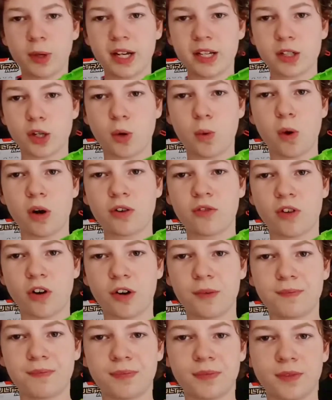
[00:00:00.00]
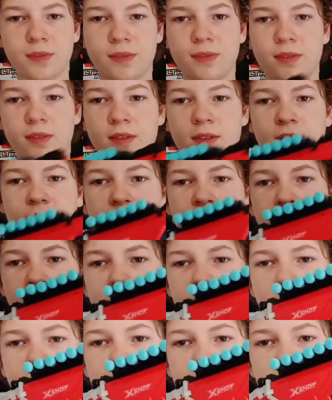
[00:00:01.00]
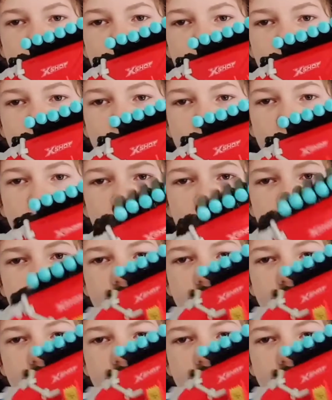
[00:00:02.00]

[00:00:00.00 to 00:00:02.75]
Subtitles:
here's a quad rot, and here's